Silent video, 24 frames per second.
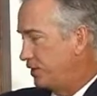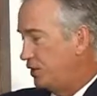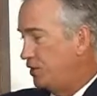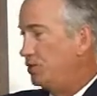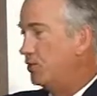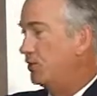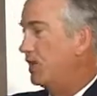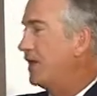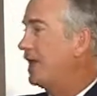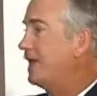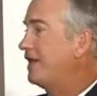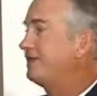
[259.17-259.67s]
You
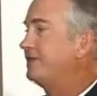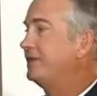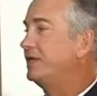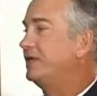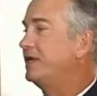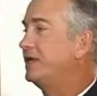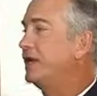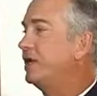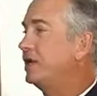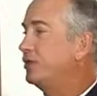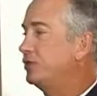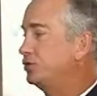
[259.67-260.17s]
don't have
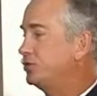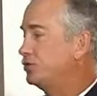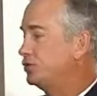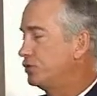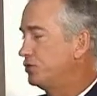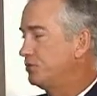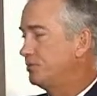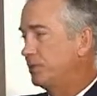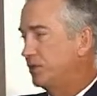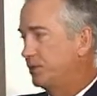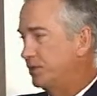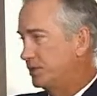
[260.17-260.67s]
any
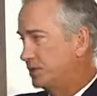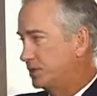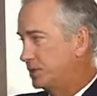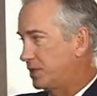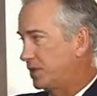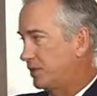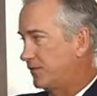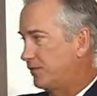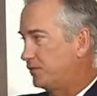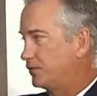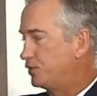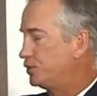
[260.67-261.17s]
uninsured motorist
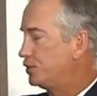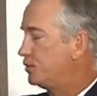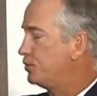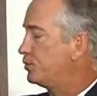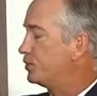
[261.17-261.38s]
coverage to